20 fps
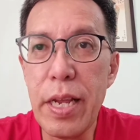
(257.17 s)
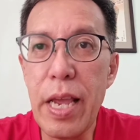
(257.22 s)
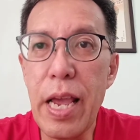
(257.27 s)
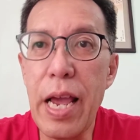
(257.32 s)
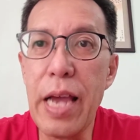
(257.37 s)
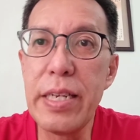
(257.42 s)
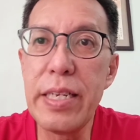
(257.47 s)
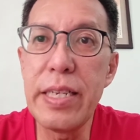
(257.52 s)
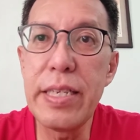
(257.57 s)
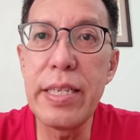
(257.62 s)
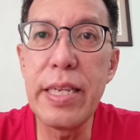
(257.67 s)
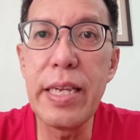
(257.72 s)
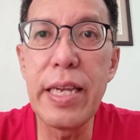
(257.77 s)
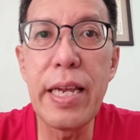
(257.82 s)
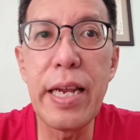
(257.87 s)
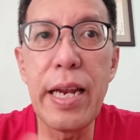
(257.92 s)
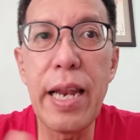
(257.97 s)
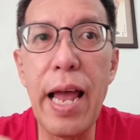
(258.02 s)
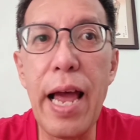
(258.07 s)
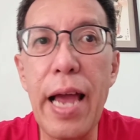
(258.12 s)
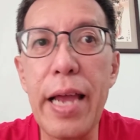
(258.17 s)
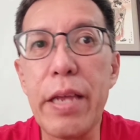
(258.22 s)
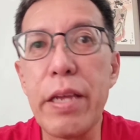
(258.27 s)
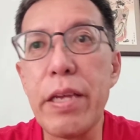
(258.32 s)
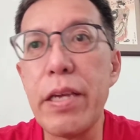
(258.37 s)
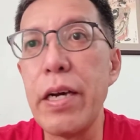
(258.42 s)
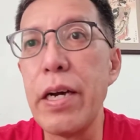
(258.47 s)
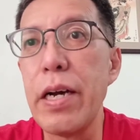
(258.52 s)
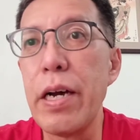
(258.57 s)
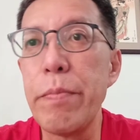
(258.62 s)
Editing like
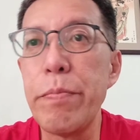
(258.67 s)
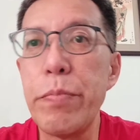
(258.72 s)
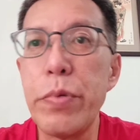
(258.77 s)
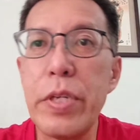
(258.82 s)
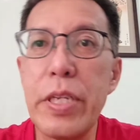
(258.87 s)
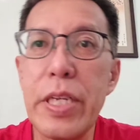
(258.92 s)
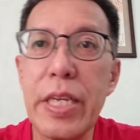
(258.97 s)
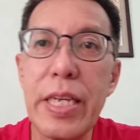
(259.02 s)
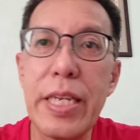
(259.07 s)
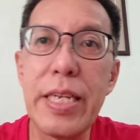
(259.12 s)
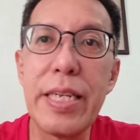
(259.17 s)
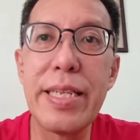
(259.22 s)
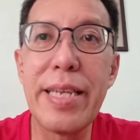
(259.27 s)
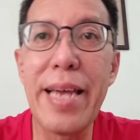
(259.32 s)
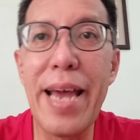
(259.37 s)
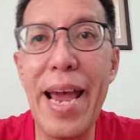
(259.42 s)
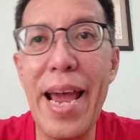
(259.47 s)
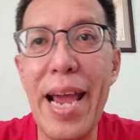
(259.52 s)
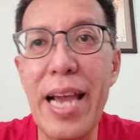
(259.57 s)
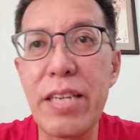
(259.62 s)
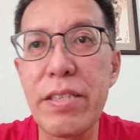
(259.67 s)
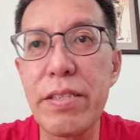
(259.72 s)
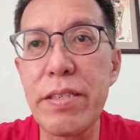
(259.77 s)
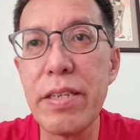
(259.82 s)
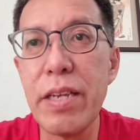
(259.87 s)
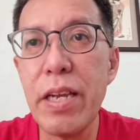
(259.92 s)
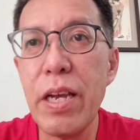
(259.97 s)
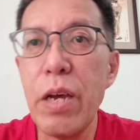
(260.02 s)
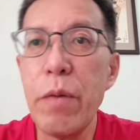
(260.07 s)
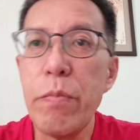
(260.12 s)
putting in
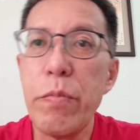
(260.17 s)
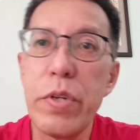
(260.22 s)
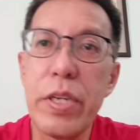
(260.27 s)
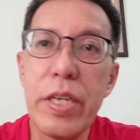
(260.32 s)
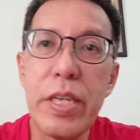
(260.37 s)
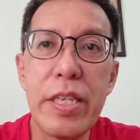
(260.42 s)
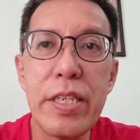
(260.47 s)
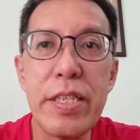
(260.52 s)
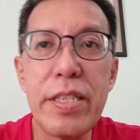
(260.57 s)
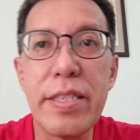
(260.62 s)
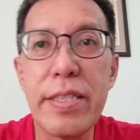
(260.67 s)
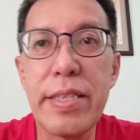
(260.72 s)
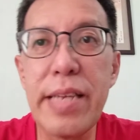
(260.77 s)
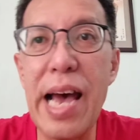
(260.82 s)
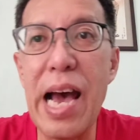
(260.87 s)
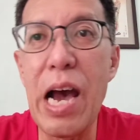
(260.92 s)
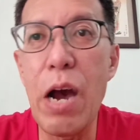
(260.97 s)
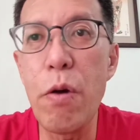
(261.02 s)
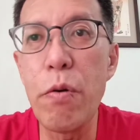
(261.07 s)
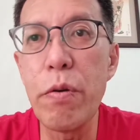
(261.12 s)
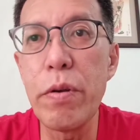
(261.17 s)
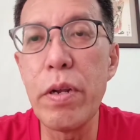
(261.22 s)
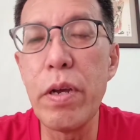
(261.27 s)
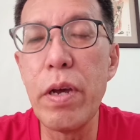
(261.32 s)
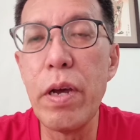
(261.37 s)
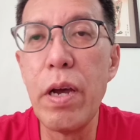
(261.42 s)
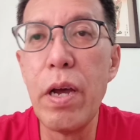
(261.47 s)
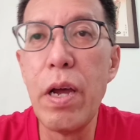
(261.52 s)
text, putting in sound.